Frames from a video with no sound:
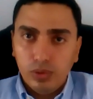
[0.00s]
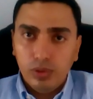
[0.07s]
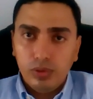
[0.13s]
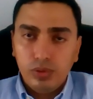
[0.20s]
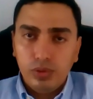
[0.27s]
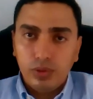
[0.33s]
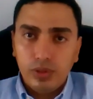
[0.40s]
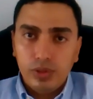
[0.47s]

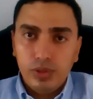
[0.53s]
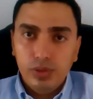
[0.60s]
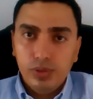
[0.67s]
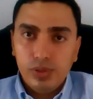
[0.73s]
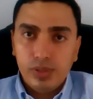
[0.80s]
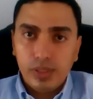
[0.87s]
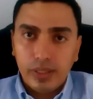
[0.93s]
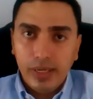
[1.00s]
role to
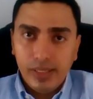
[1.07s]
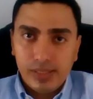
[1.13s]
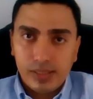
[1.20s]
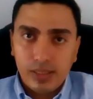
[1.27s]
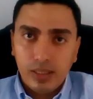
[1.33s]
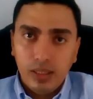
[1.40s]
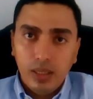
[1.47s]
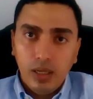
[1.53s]
reduce the
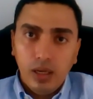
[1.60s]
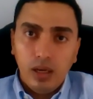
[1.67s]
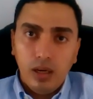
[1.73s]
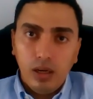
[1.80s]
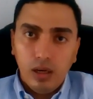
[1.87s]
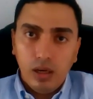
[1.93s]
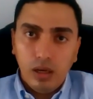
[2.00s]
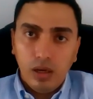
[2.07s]
risk
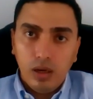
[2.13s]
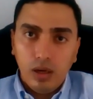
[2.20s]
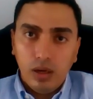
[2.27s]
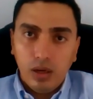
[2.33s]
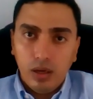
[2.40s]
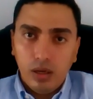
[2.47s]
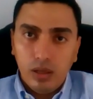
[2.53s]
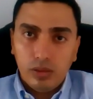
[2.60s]

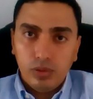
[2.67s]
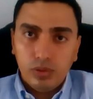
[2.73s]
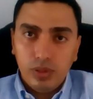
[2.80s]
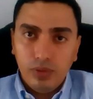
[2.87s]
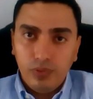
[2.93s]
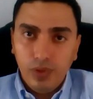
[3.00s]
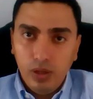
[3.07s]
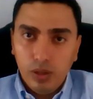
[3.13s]
to
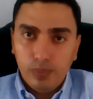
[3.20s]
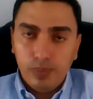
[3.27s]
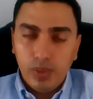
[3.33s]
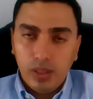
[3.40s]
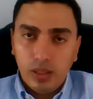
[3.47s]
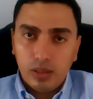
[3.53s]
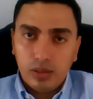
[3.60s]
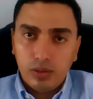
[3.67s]

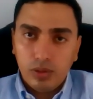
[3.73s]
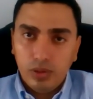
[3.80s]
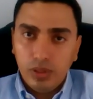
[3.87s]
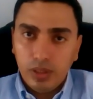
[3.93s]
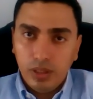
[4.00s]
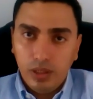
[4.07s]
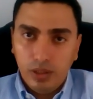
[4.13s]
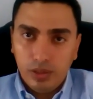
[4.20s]
develop
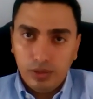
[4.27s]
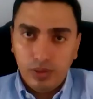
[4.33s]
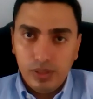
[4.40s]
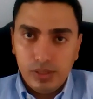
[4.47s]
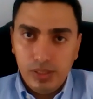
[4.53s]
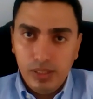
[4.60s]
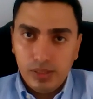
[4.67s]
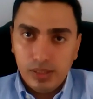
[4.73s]
coronary heart
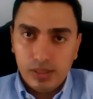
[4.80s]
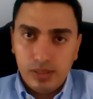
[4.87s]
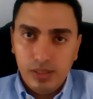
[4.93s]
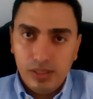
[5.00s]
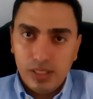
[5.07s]
diseases.